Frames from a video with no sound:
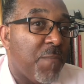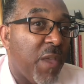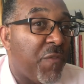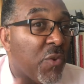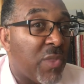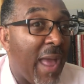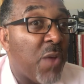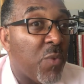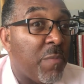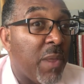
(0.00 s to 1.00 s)
If you're
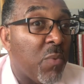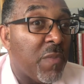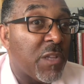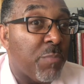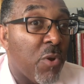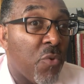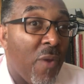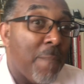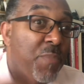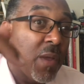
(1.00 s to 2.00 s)
down with me with this
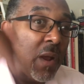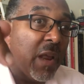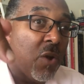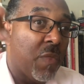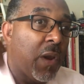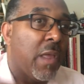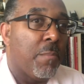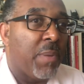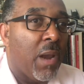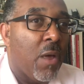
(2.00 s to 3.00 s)
program, click on the
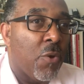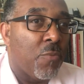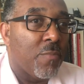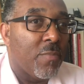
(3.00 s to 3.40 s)
link below.